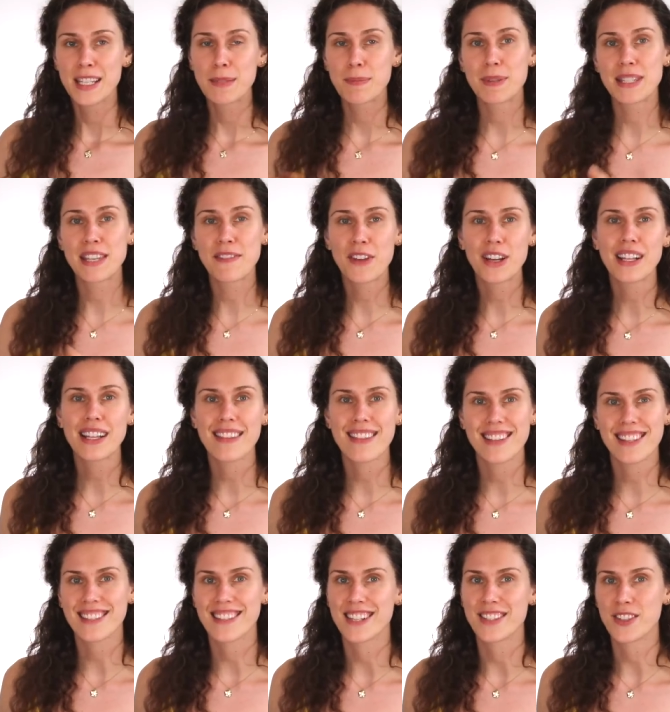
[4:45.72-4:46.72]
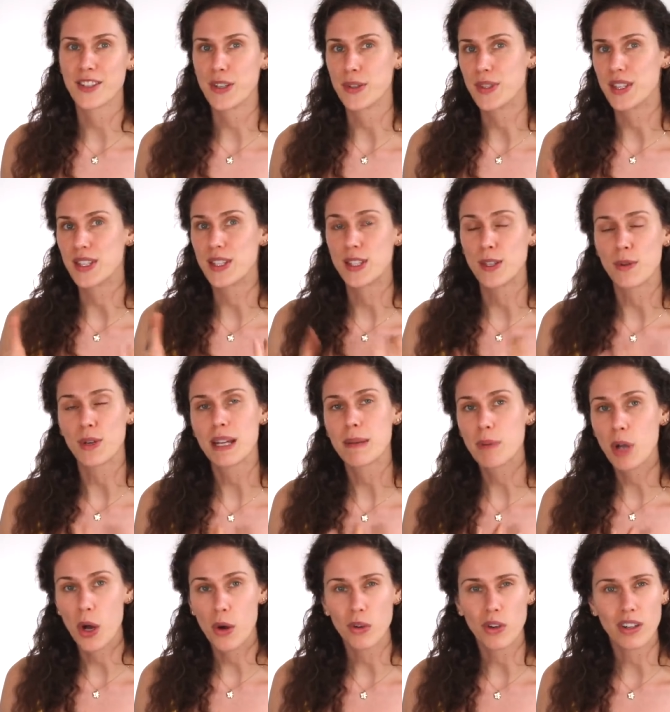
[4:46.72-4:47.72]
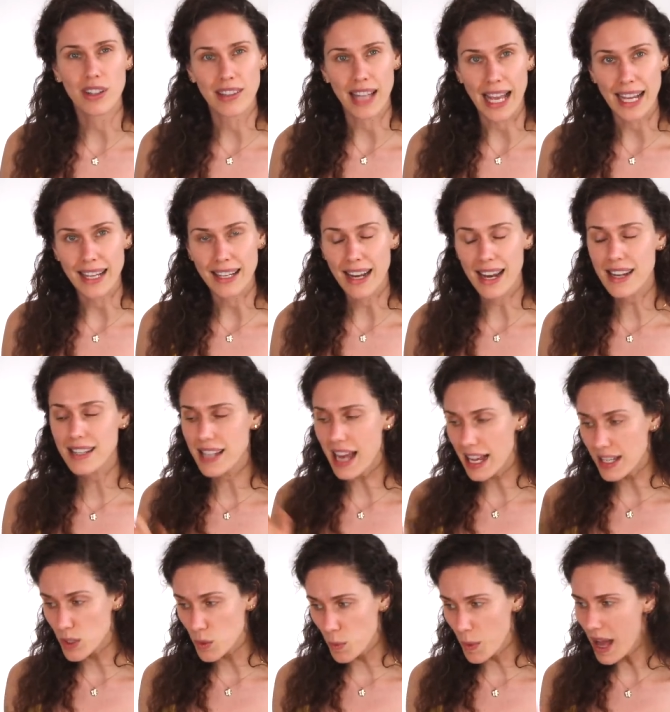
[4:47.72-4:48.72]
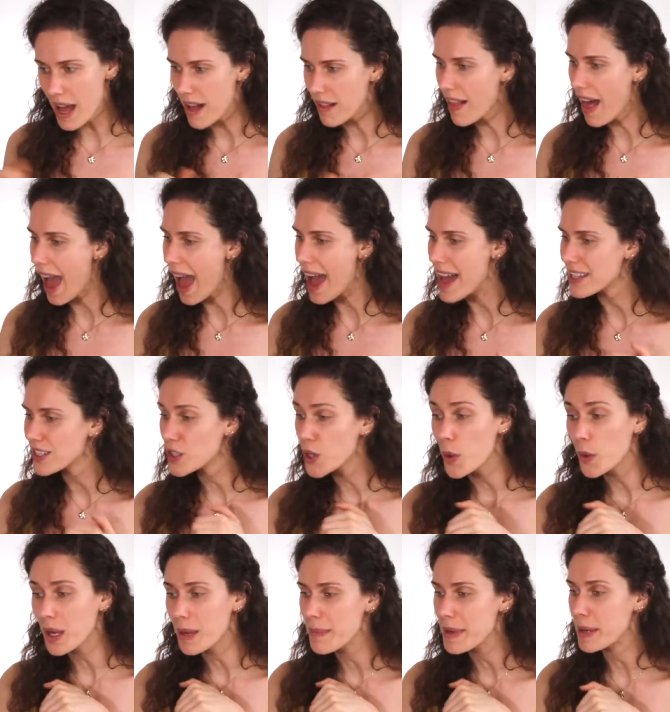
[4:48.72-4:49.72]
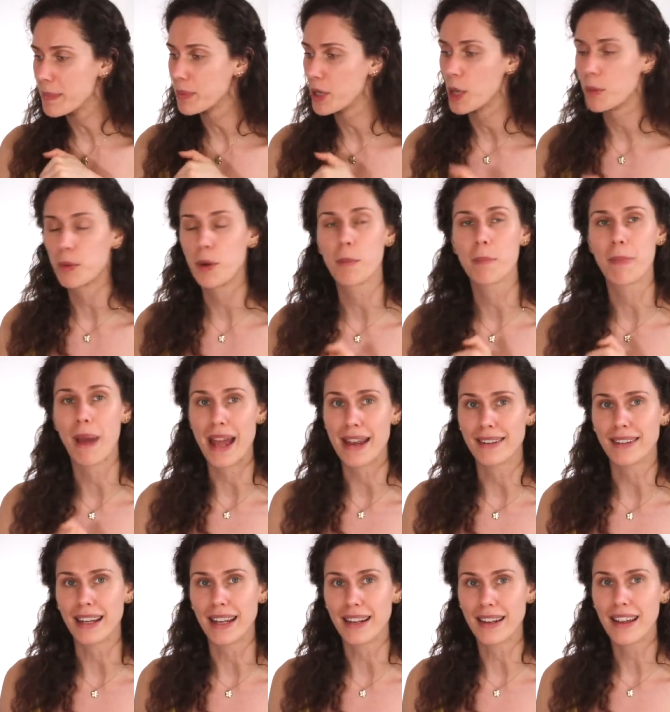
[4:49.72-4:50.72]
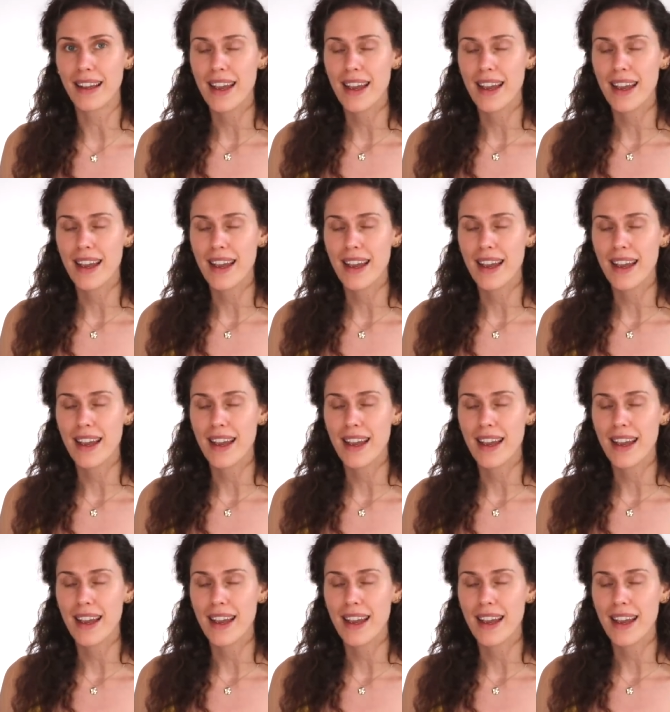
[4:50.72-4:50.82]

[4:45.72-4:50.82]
Specifically, this cleanser uses sodium cocoyl glycinate as well as cocamidopropyl betaine.